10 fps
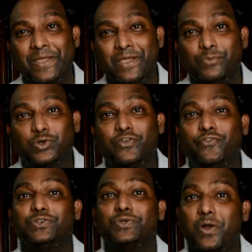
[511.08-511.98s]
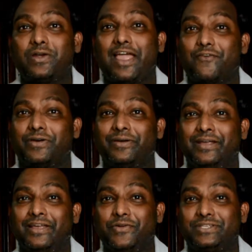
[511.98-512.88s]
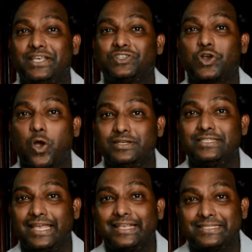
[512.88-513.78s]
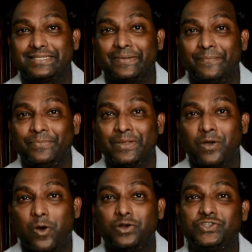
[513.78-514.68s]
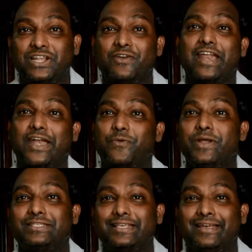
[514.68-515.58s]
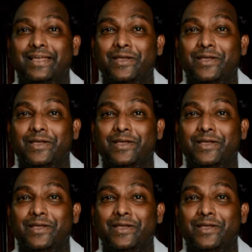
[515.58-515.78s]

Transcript: Because if you do not have a research context on children at risk,